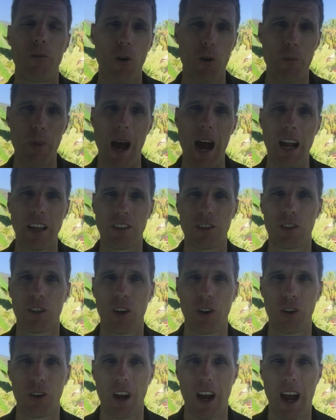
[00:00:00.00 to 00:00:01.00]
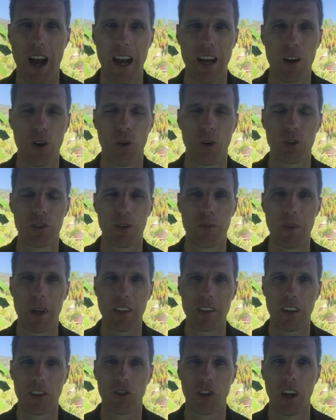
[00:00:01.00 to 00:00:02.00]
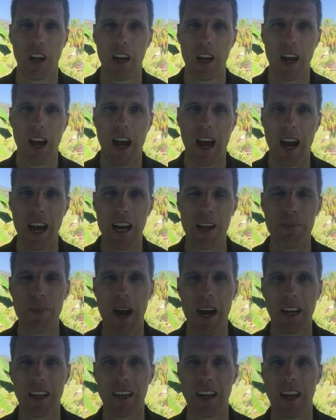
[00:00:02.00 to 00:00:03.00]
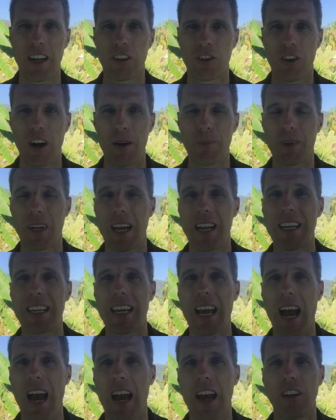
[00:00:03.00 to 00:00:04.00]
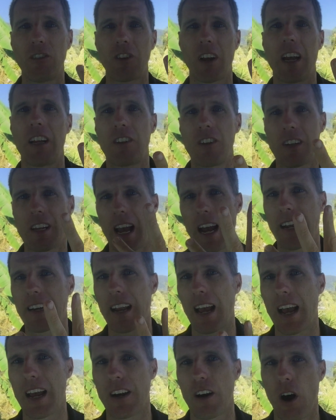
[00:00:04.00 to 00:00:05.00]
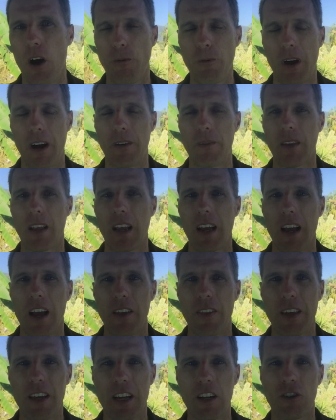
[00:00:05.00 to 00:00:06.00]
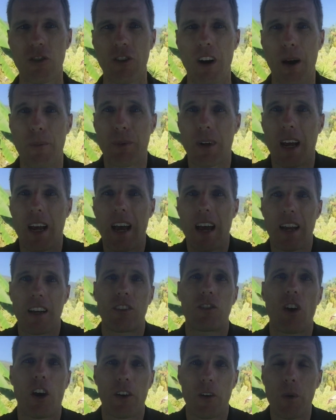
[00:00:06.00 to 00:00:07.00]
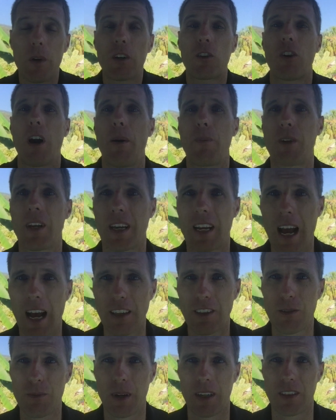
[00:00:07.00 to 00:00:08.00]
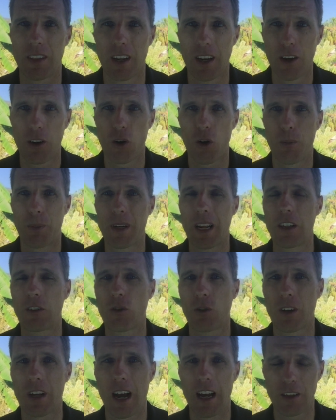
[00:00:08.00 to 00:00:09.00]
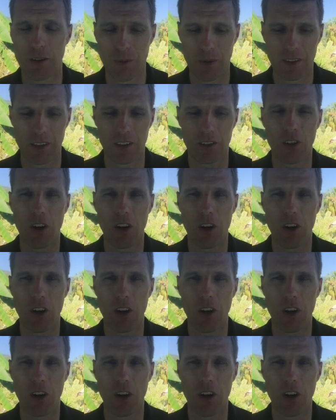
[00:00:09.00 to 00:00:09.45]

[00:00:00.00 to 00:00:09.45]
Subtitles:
parts to an awesome message in marketing: interrupt, engage, educate, and offer. The interrupt, it has got to interrupt your customers, your potential customers. It's